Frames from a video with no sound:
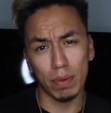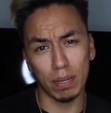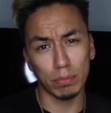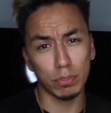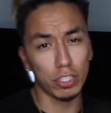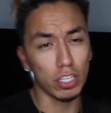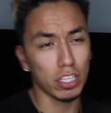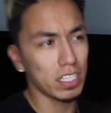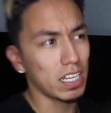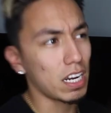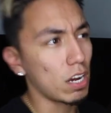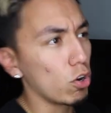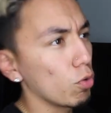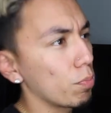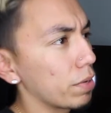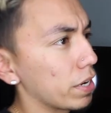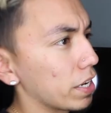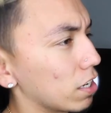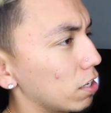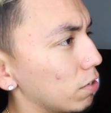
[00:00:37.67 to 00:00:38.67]
but I'm just now
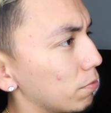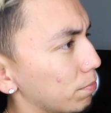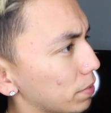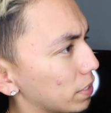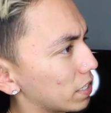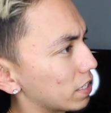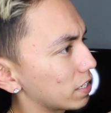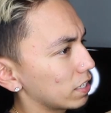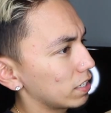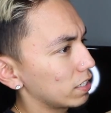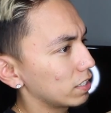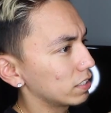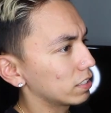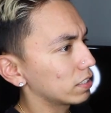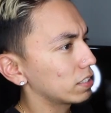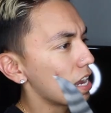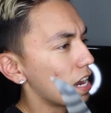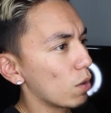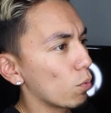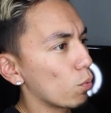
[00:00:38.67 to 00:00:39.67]
opening up
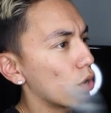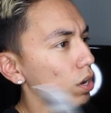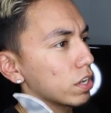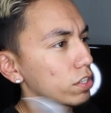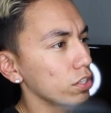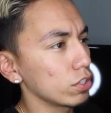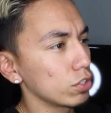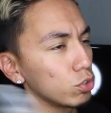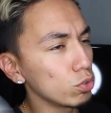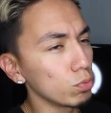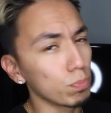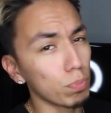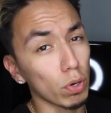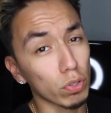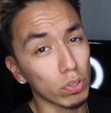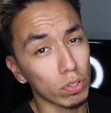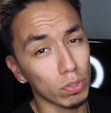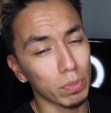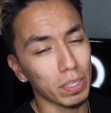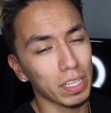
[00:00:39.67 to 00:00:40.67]
because I wanted to do
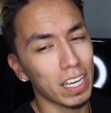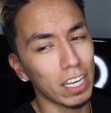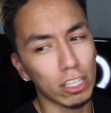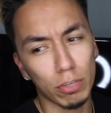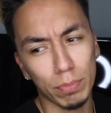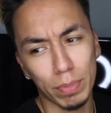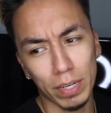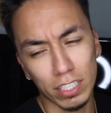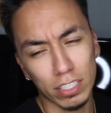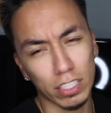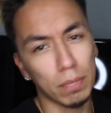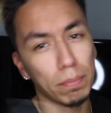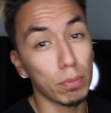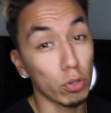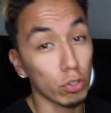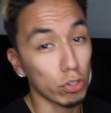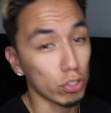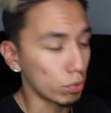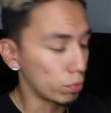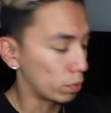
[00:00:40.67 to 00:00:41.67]
both of them together because they
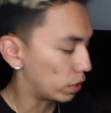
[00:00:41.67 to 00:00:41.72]
both are